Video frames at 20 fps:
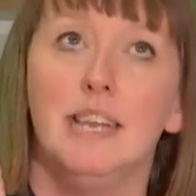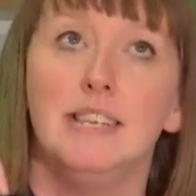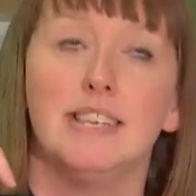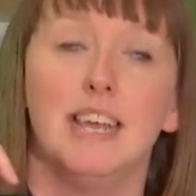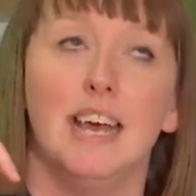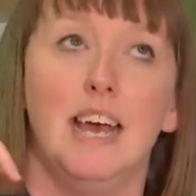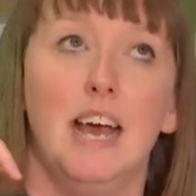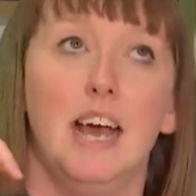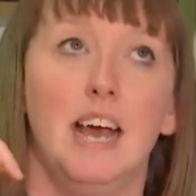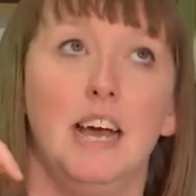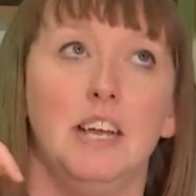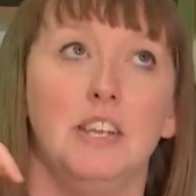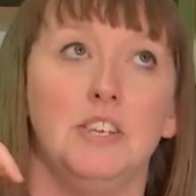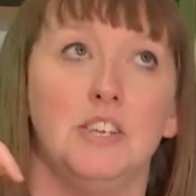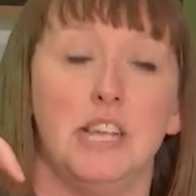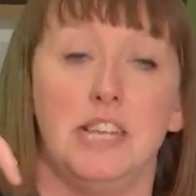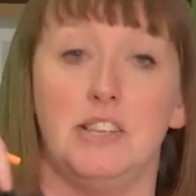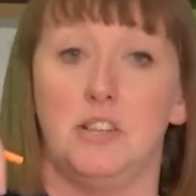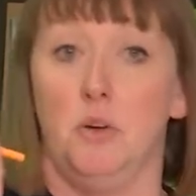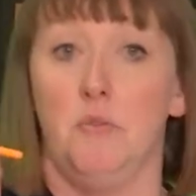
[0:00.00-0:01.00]

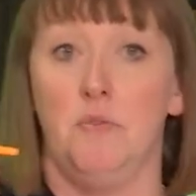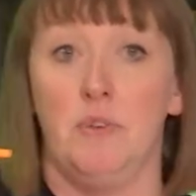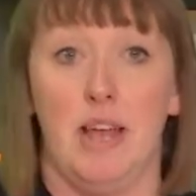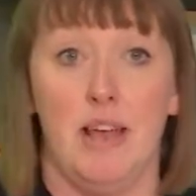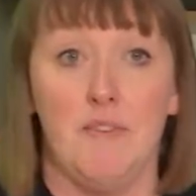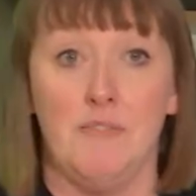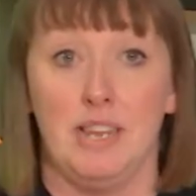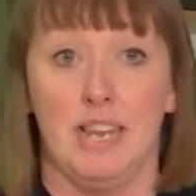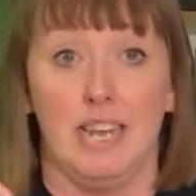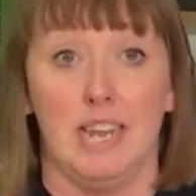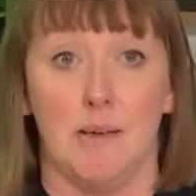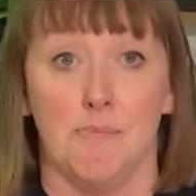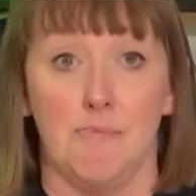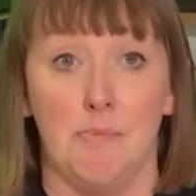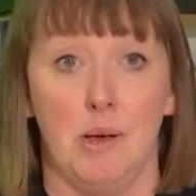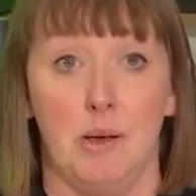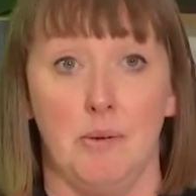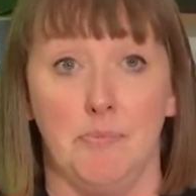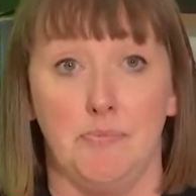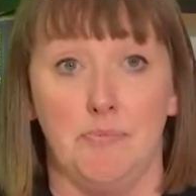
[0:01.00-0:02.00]
And it's evidently
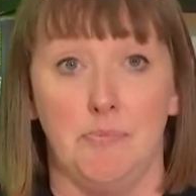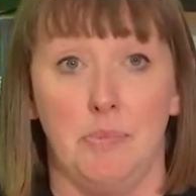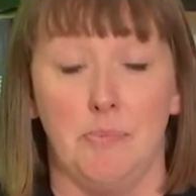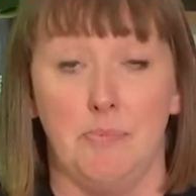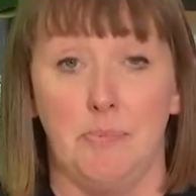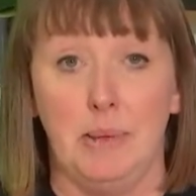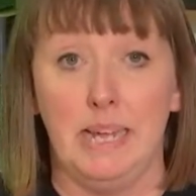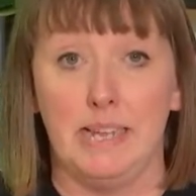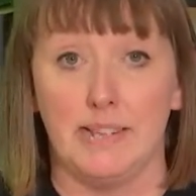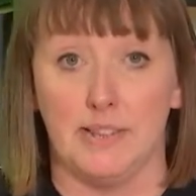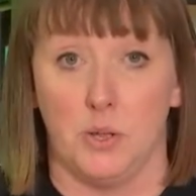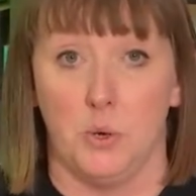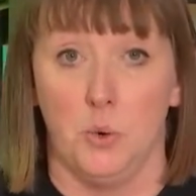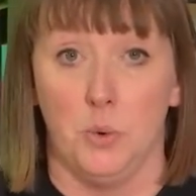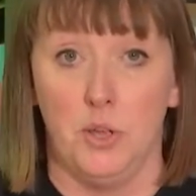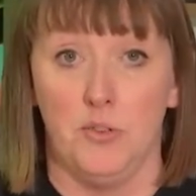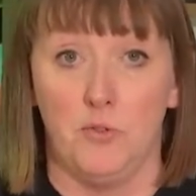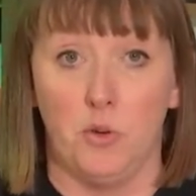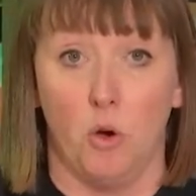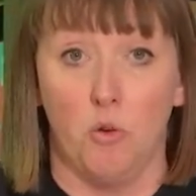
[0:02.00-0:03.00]
a big
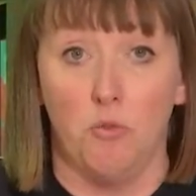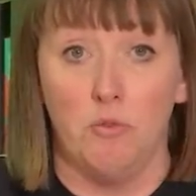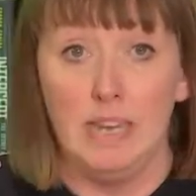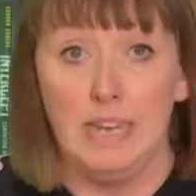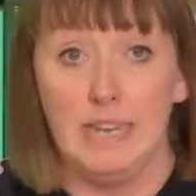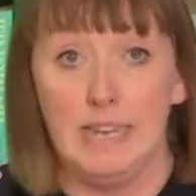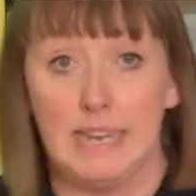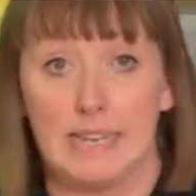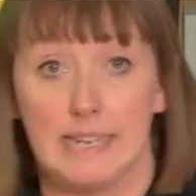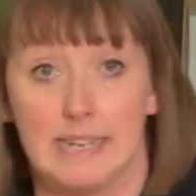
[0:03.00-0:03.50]
school. You've got really